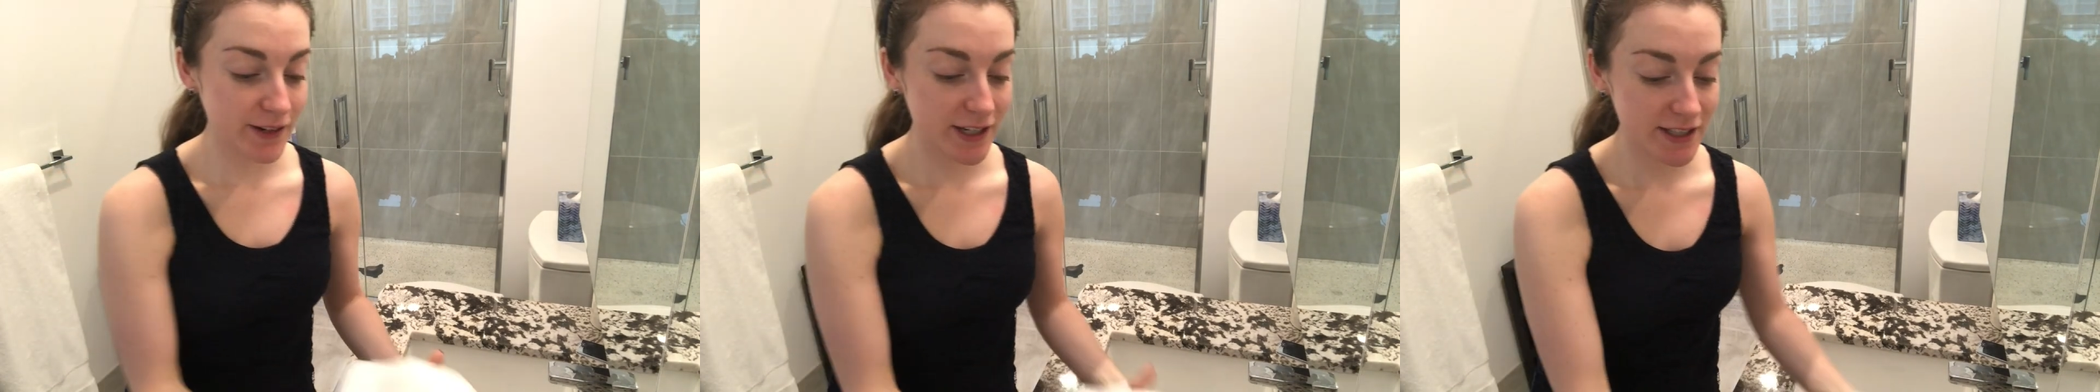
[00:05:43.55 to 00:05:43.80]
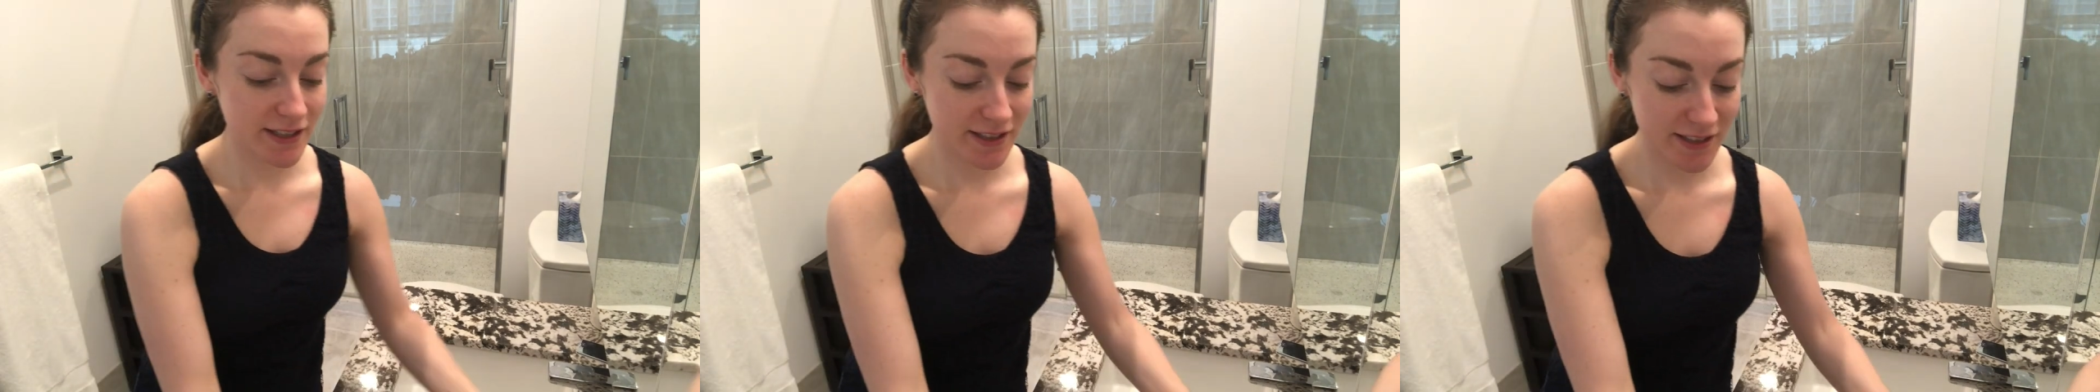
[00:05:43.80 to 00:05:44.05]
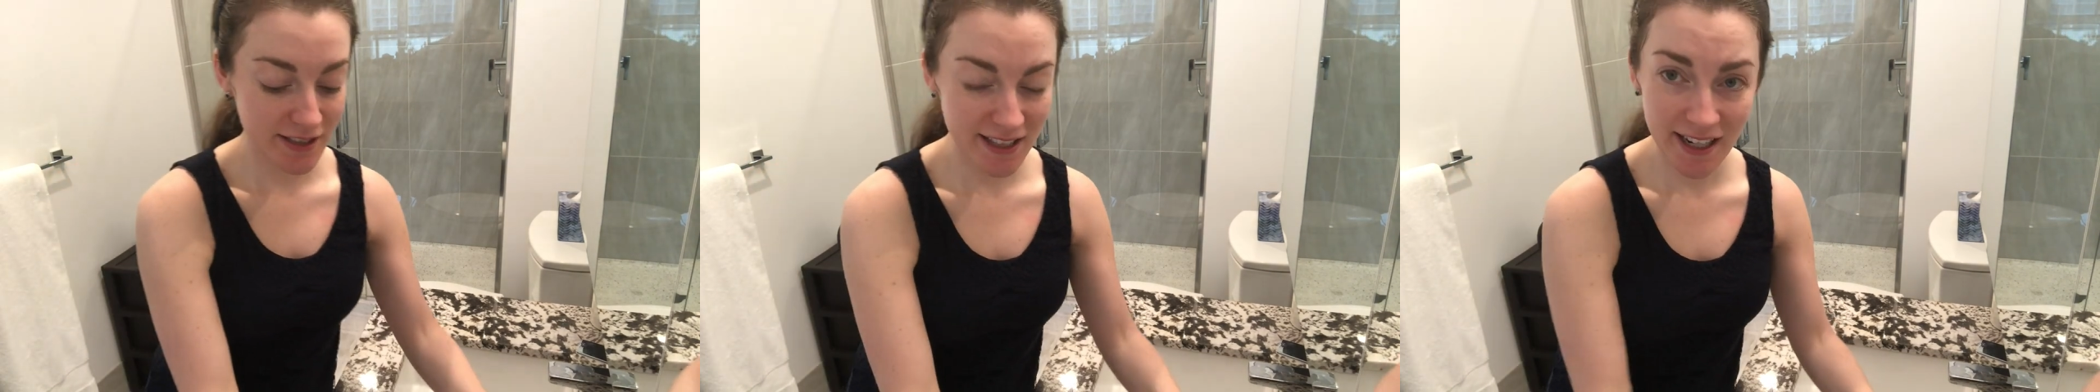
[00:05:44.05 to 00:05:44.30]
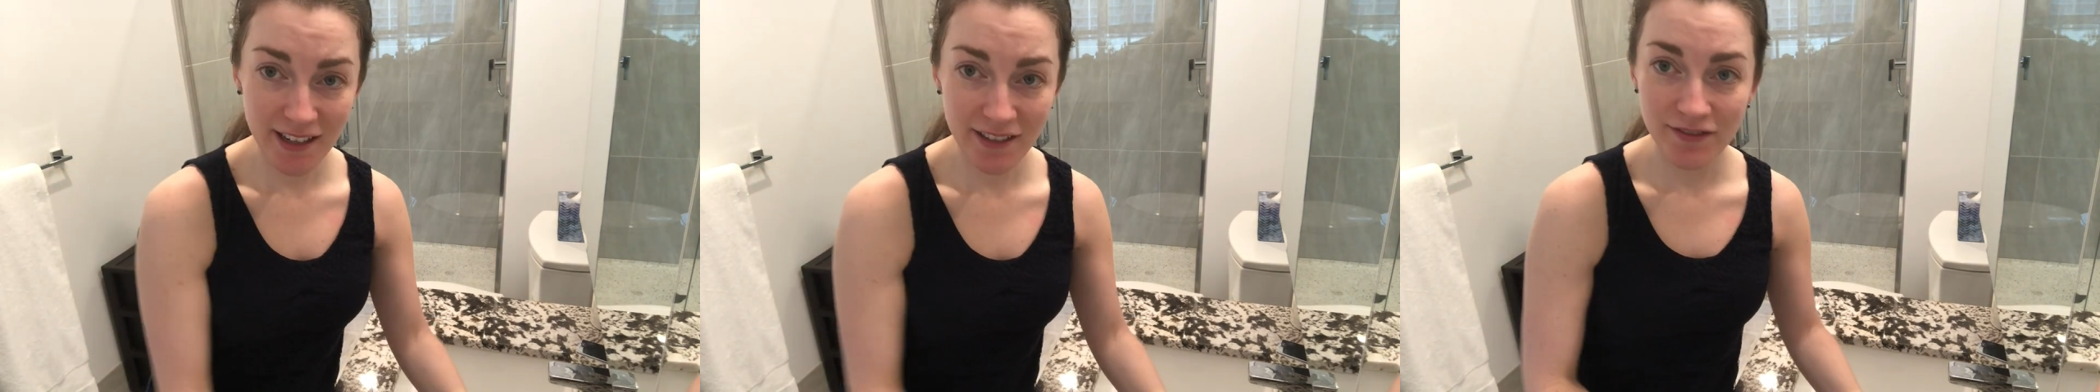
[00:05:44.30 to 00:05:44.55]
which just
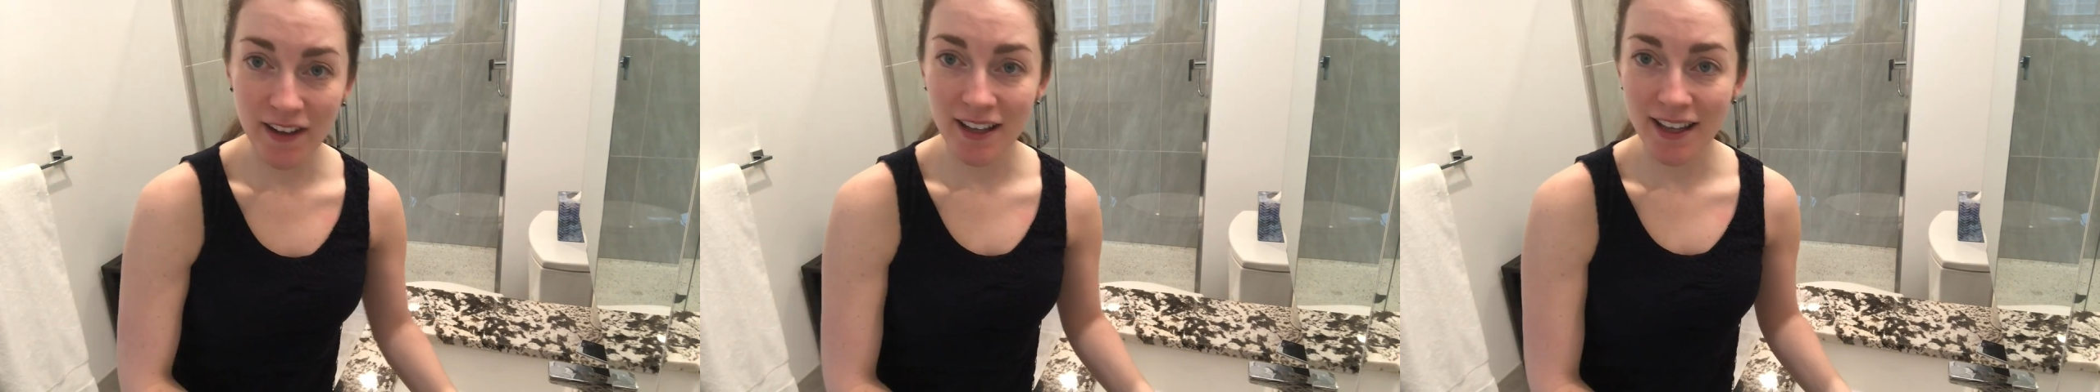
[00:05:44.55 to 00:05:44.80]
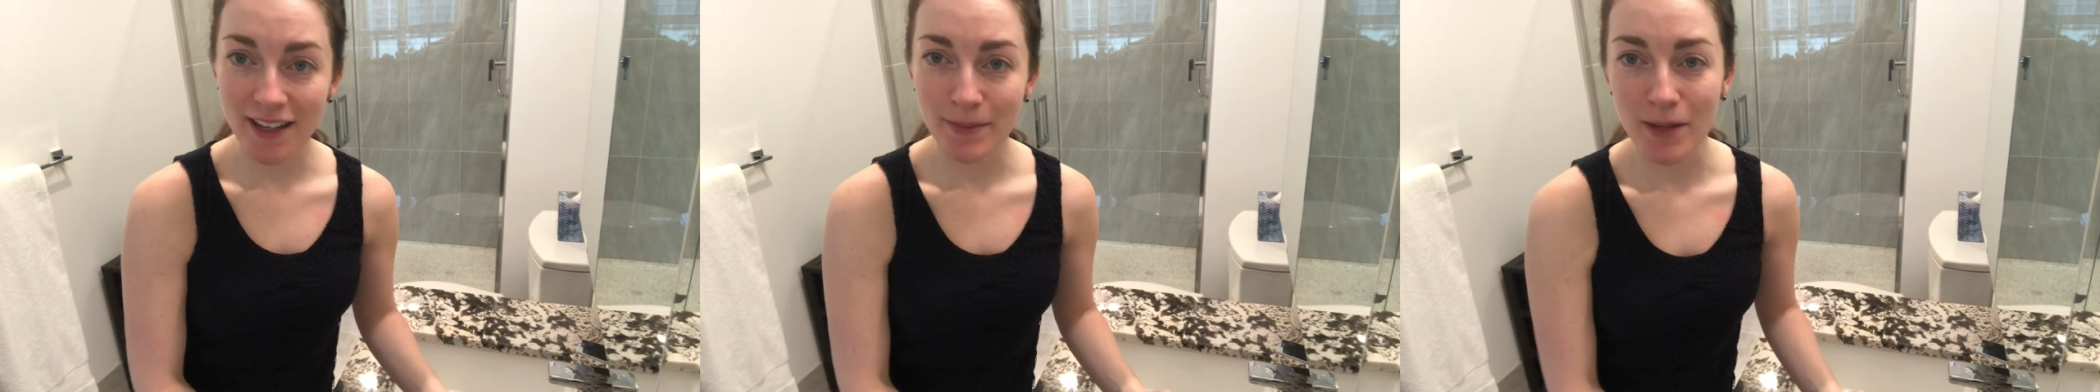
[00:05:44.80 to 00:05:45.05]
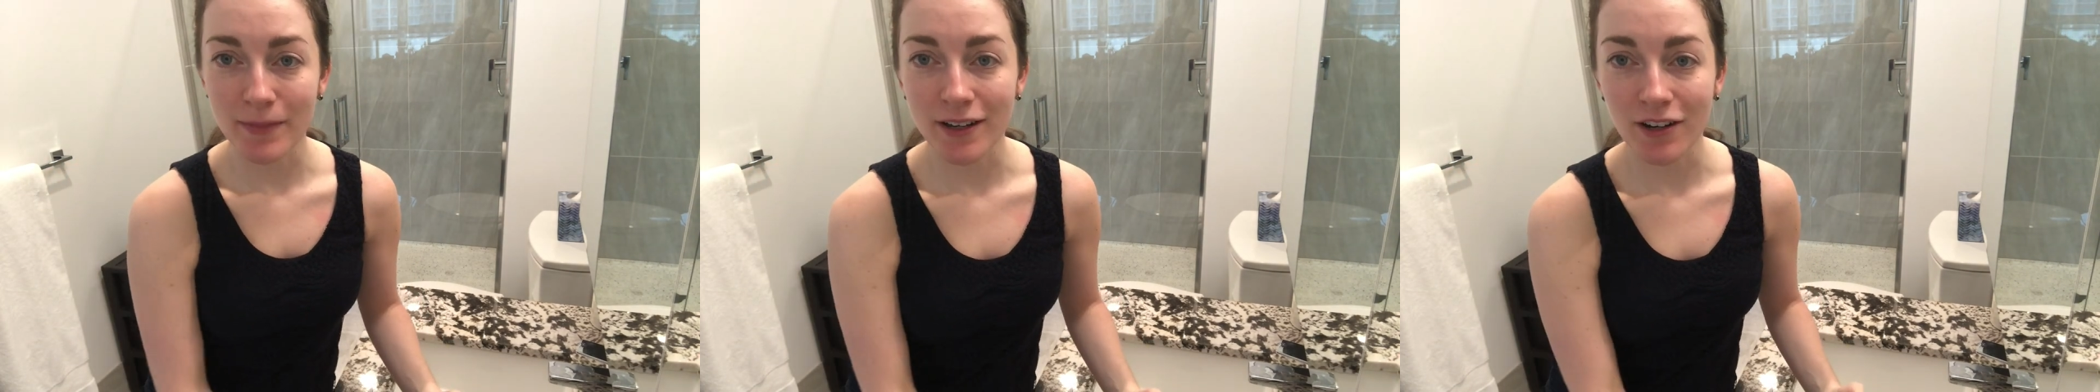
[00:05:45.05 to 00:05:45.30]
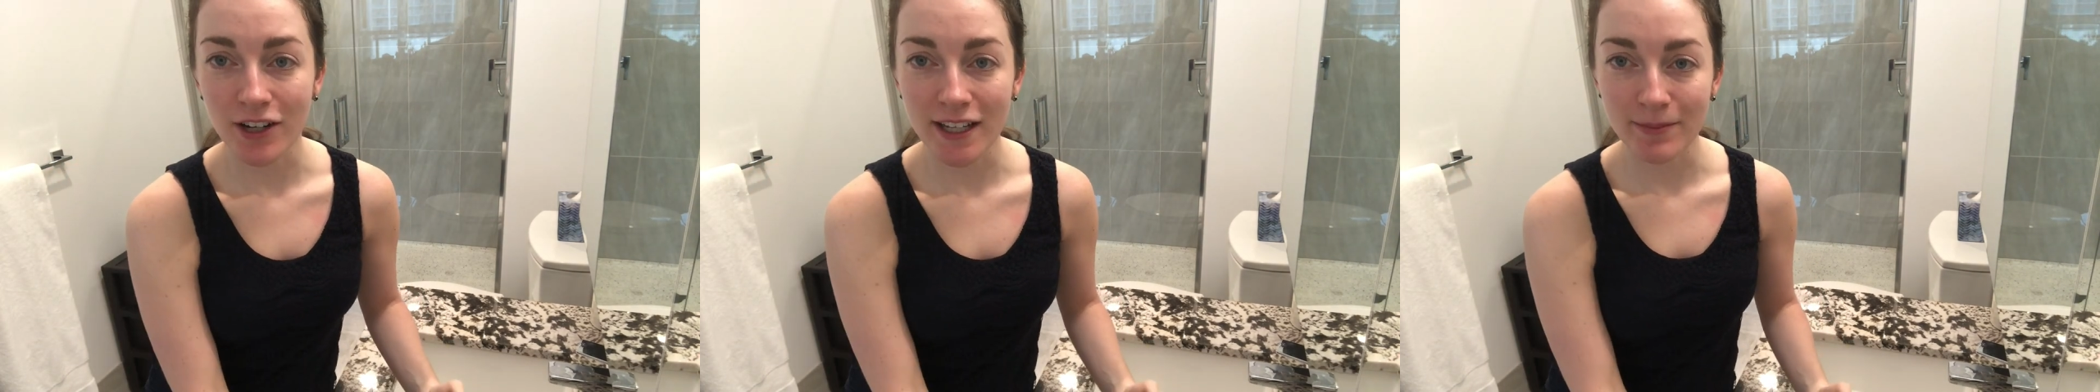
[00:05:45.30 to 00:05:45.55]
kind of felt like it might be
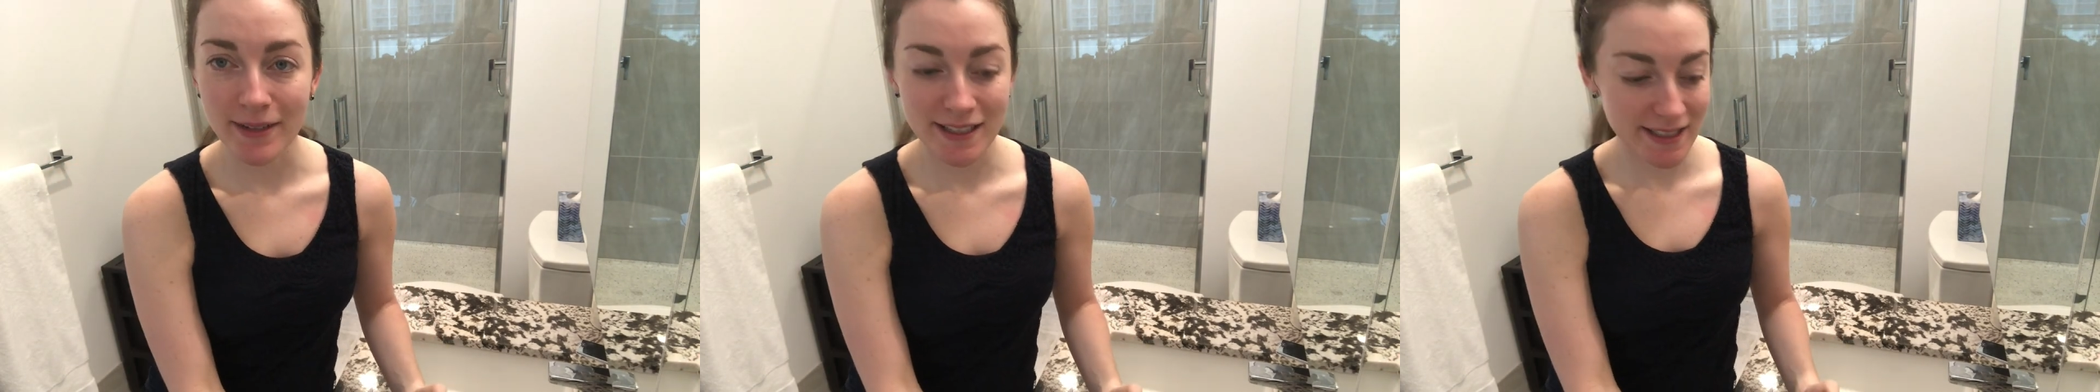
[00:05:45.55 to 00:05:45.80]
hurting my